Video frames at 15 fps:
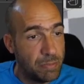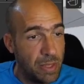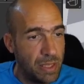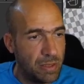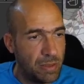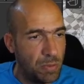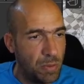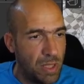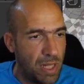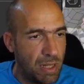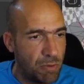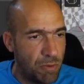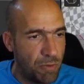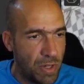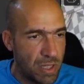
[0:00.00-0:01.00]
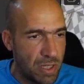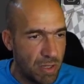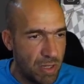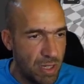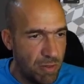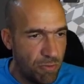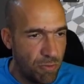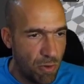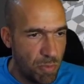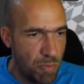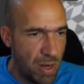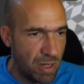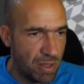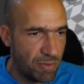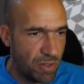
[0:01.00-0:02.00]
But we'll have to fix it. This
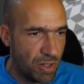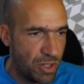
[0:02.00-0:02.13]
front part of